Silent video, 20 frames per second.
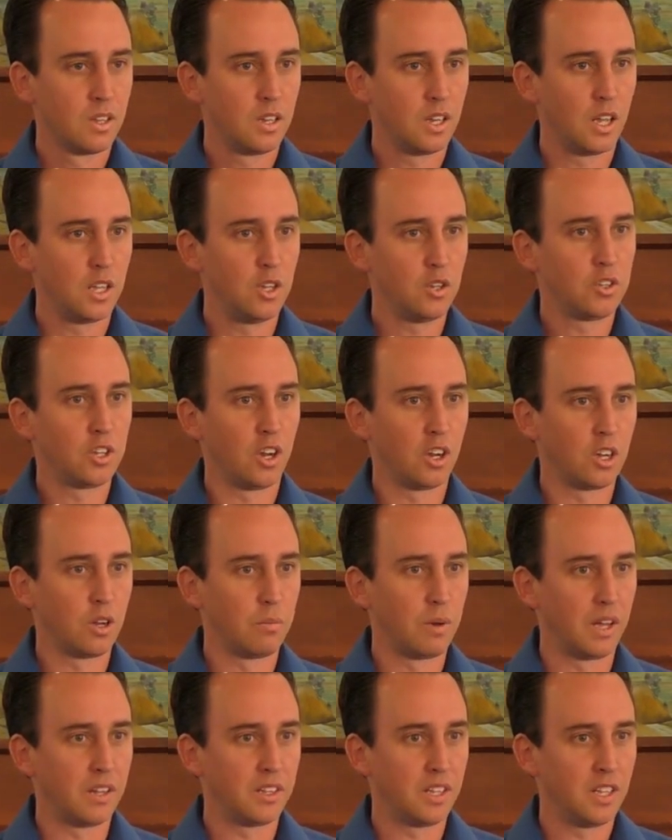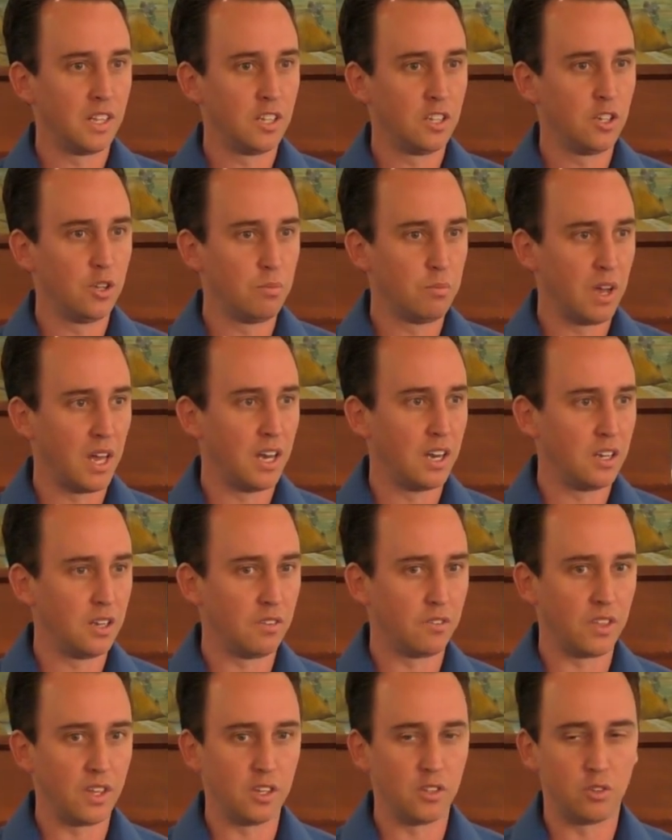Now you talk about the inhumanity
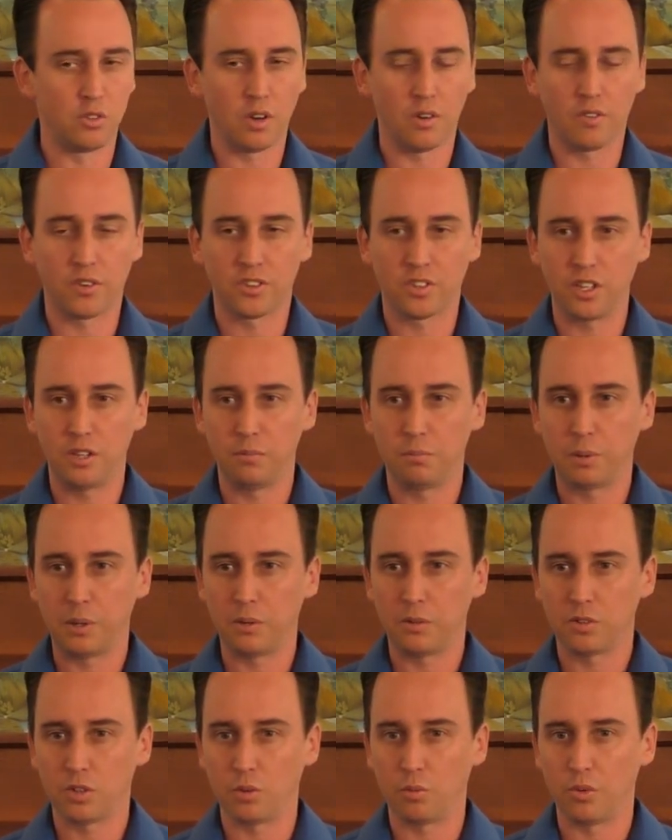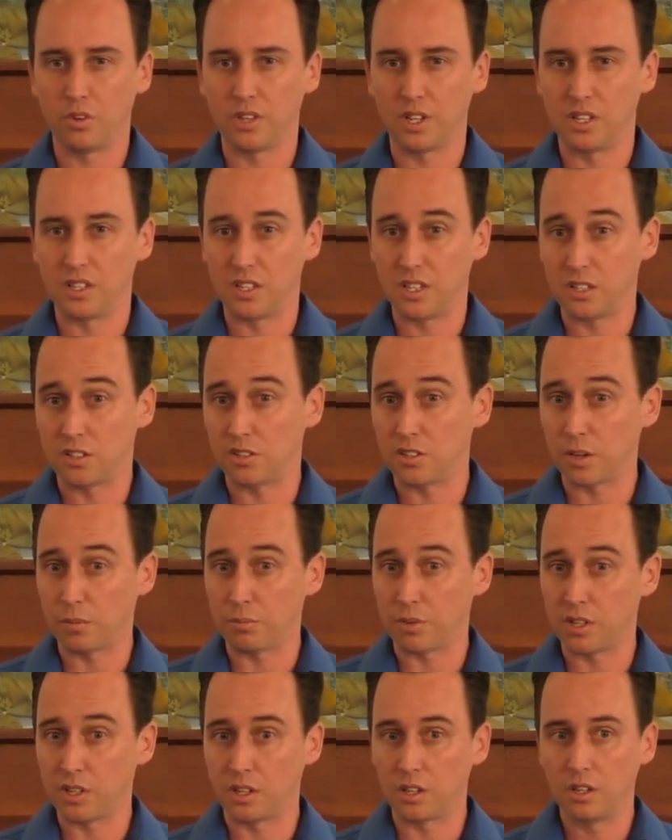of things. You ever seen someone that did
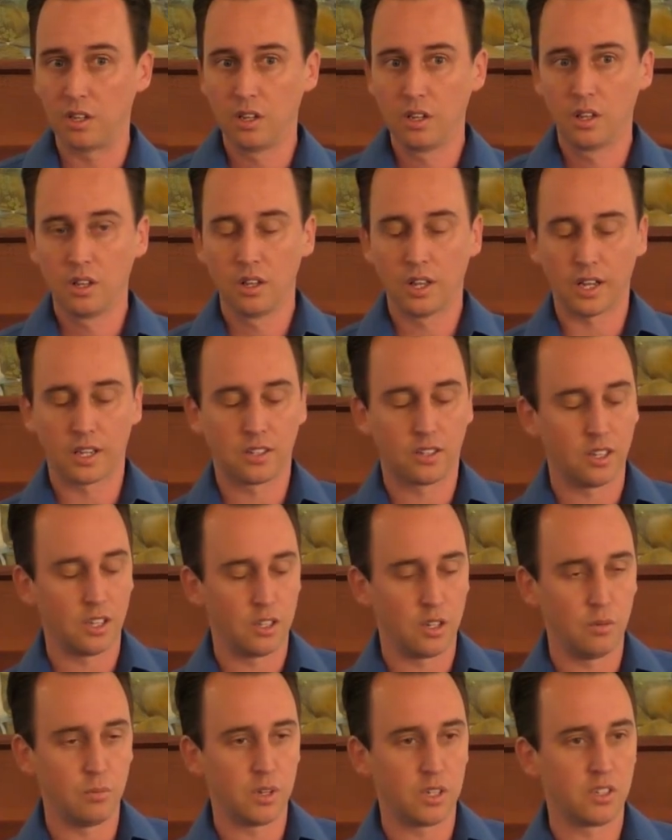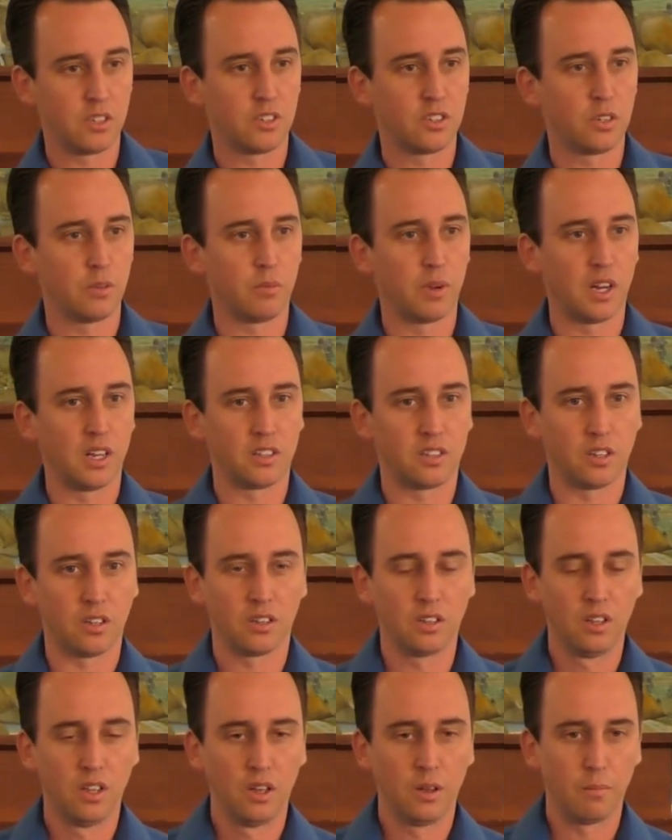something, like I said, you mentioned somebody that's a
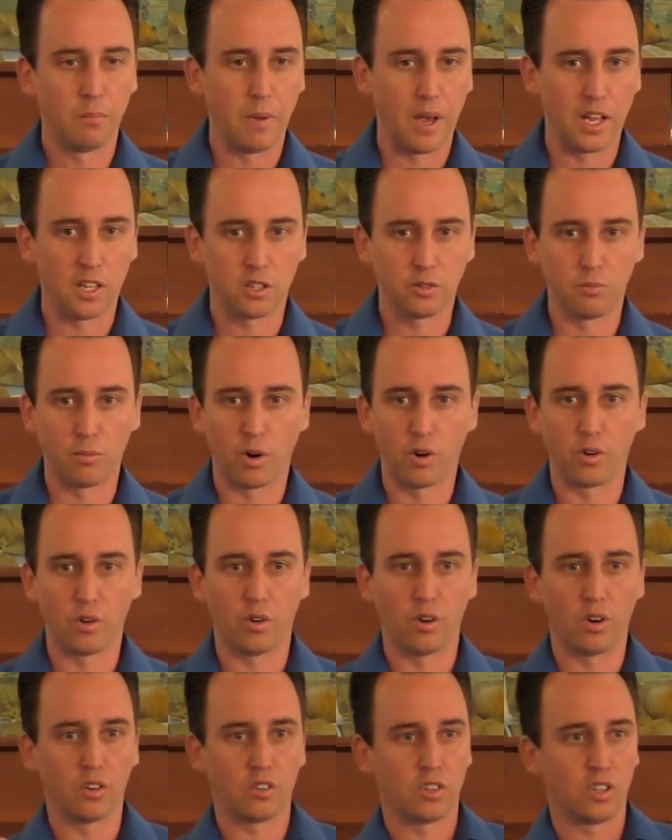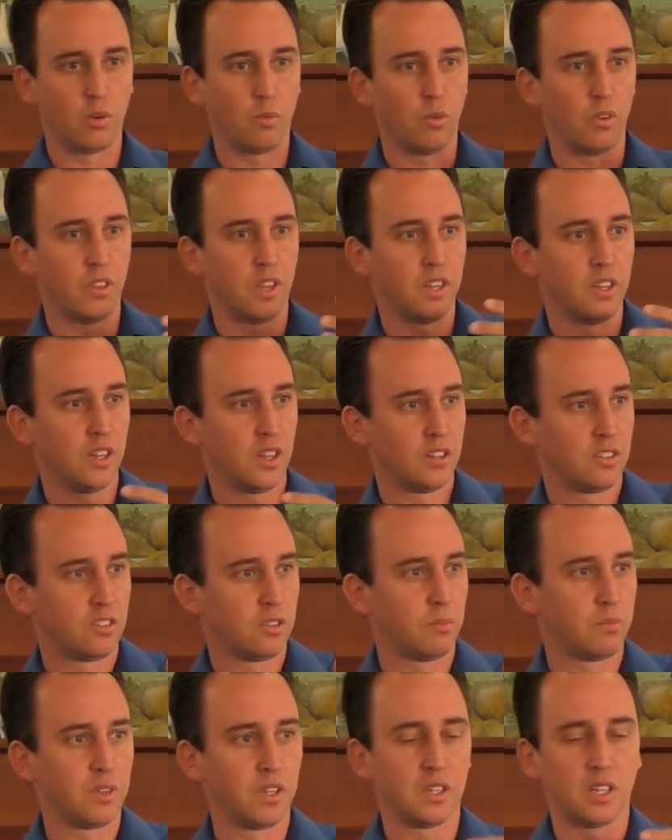mass murderer, someone that does
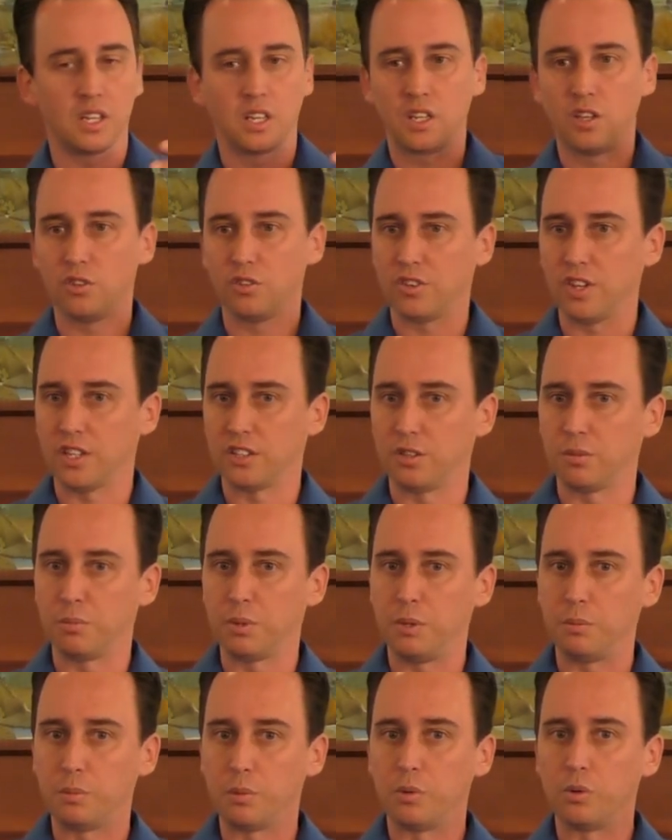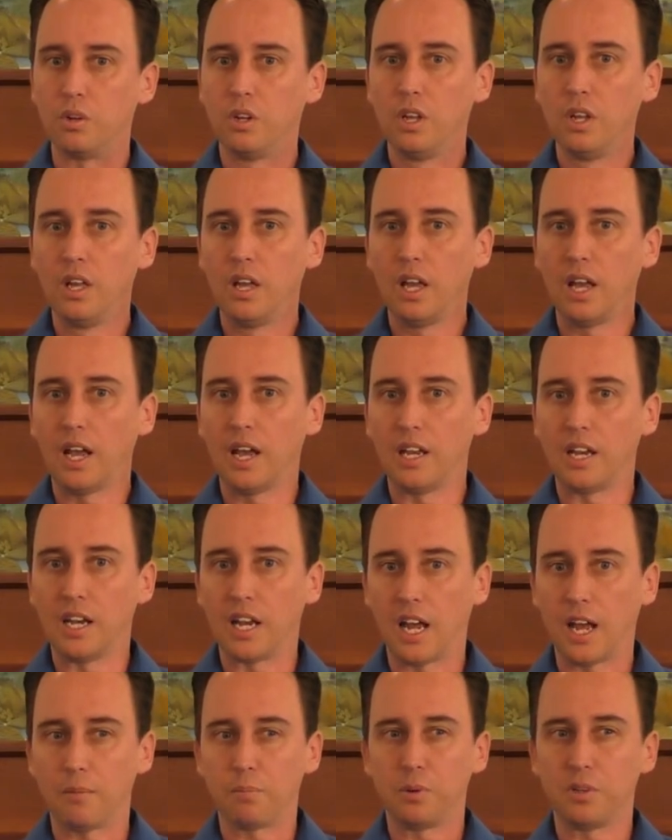something that kills lots of people, and it
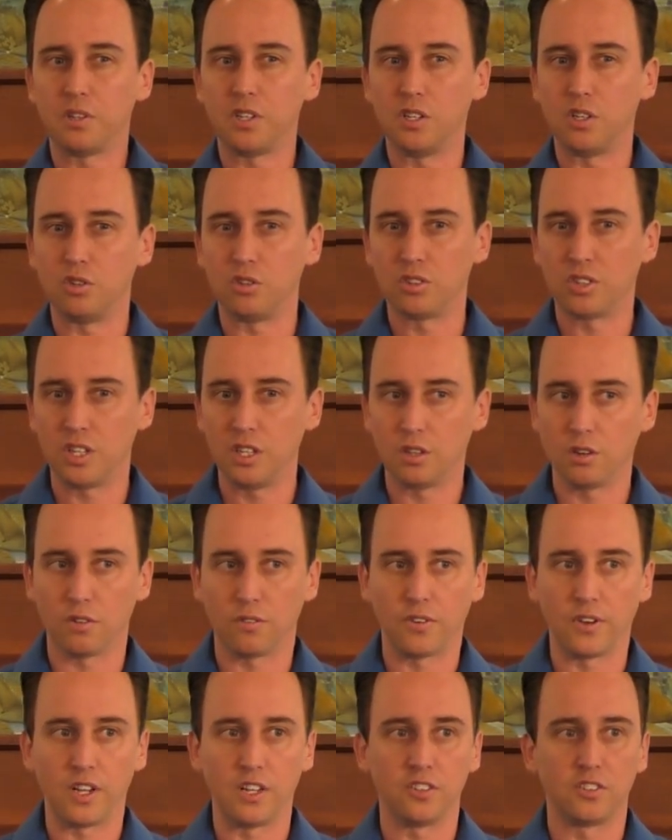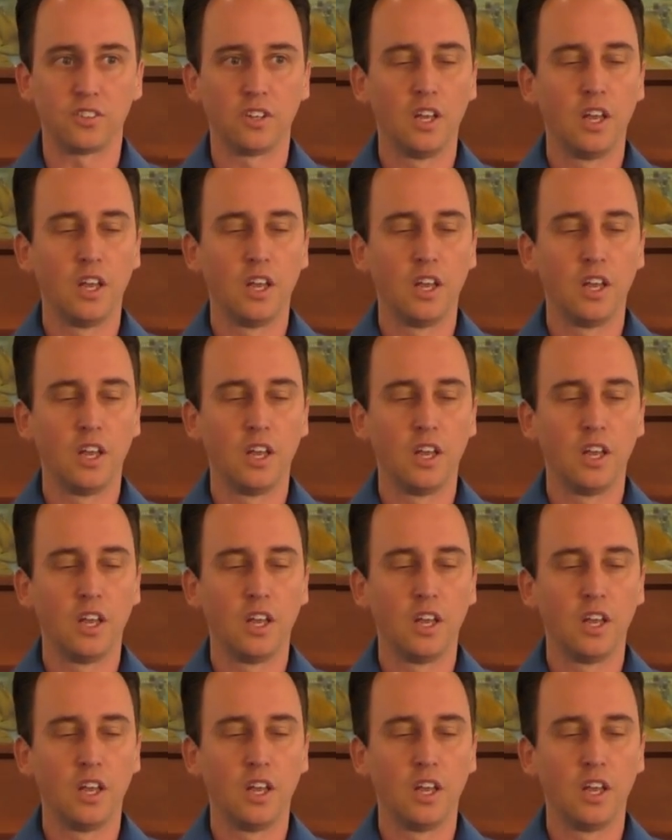happens and you see their face,